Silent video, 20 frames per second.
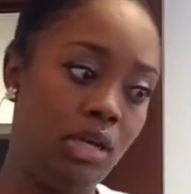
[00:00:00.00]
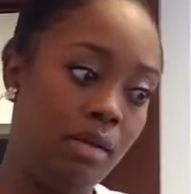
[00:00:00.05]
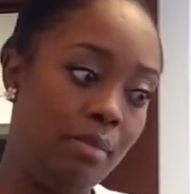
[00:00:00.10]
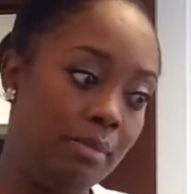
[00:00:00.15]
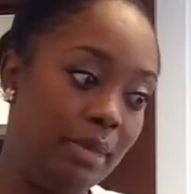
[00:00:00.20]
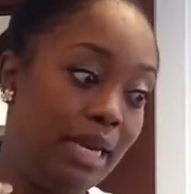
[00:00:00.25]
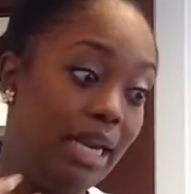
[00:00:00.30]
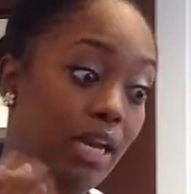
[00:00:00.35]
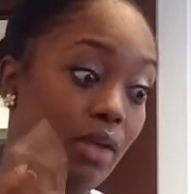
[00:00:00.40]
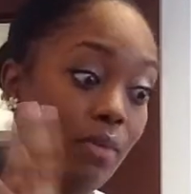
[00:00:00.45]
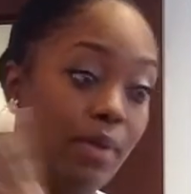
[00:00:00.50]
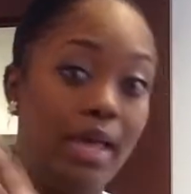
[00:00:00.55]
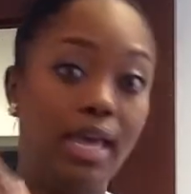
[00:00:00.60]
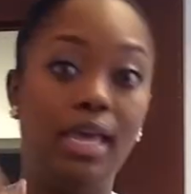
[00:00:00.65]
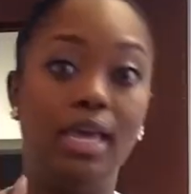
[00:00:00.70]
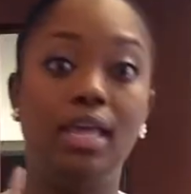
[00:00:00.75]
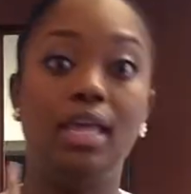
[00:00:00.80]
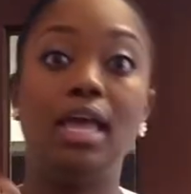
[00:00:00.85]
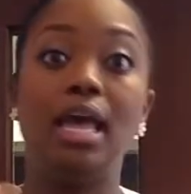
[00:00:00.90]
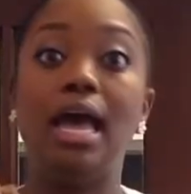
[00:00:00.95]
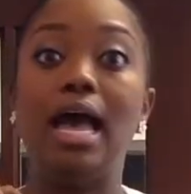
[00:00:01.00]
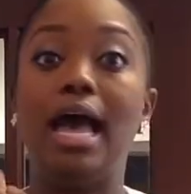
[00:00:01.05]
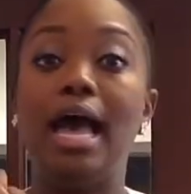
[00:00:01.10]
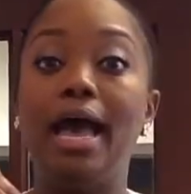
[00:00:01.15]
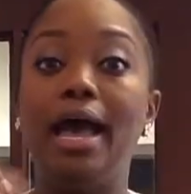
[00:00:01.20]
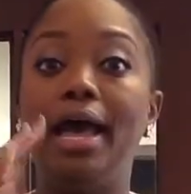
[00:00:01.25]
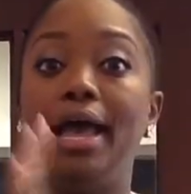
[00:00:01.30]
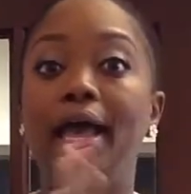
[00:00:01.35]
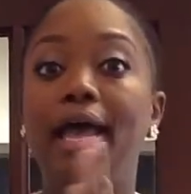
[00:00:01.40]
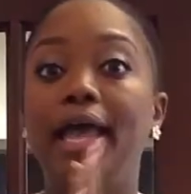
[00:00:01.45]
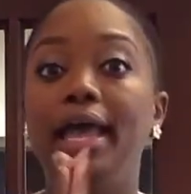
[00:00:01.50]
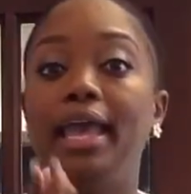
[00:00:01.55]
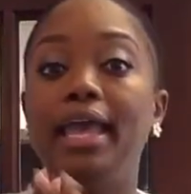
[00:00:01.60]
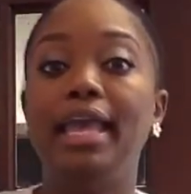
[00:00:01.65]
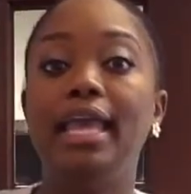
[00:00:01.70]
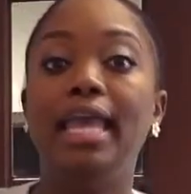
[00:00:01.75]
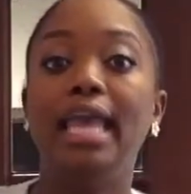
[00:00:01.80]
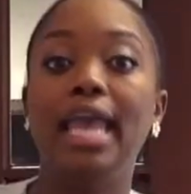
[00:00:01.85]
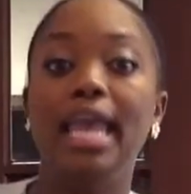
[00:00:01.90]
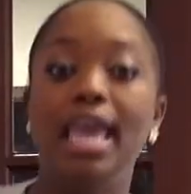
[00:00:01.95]
But anyway,
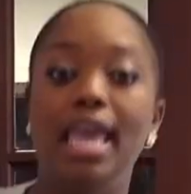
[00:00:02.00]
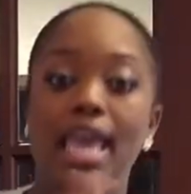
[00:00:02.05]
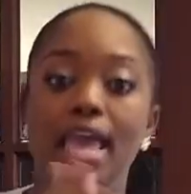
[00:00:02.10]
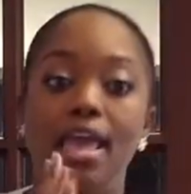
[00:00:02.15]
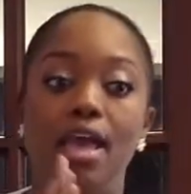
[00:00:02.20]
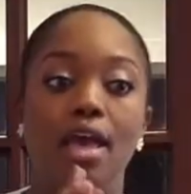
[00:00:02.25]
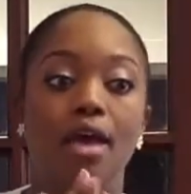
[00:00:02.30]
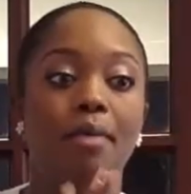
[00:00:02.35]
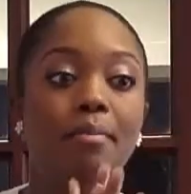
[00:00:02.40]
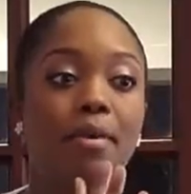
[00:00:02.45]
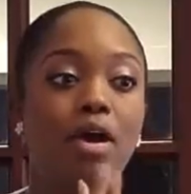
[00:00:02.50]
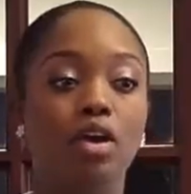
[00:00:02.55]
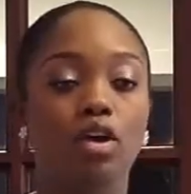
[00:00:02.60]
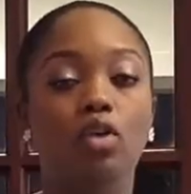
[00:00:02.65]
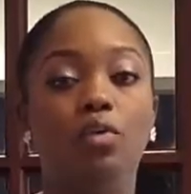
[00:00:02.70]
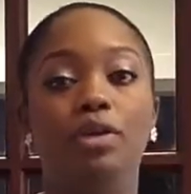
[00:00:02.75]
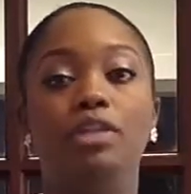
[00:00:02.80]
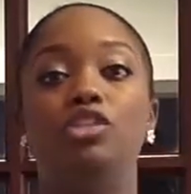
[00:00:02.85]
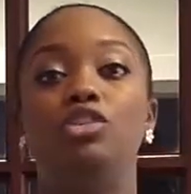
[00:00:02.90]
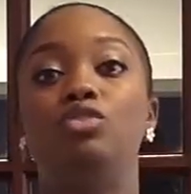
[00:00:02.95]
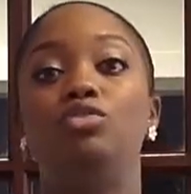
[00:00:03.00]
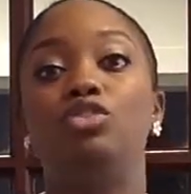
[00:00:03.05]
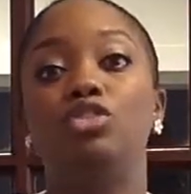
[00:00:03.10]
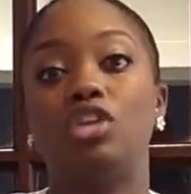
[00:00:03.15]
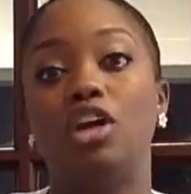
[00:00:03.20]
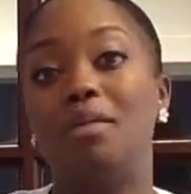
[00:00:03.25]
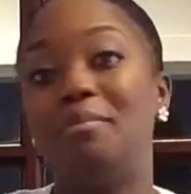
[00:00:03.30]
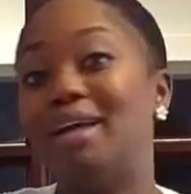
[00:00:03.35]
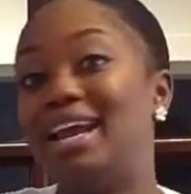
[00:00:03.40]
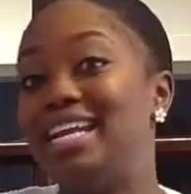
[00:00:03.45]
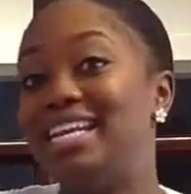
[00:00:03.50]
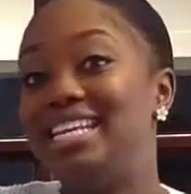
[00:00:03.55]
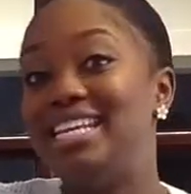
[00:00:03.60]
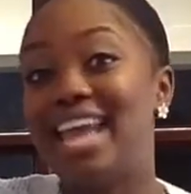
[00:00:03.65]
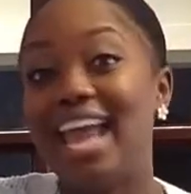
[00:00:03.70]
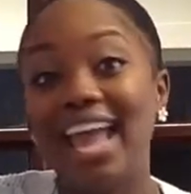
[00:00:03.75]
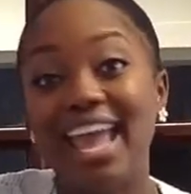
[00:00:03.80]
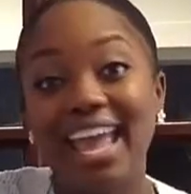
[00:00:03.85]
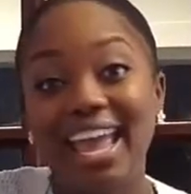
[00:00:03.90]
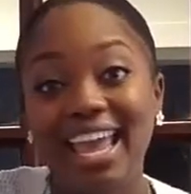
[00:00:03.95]
I am going to start my
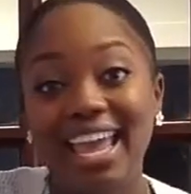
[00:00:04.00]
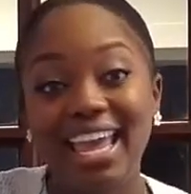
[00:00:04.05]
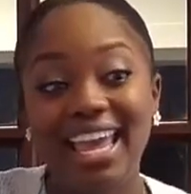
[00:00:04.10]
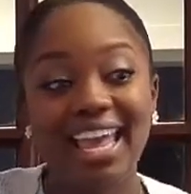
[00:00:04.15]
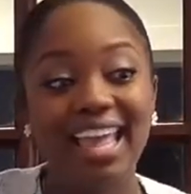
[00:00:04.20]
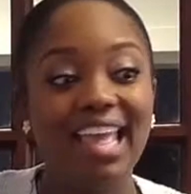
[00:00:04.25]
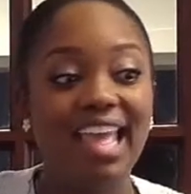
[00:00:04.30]
day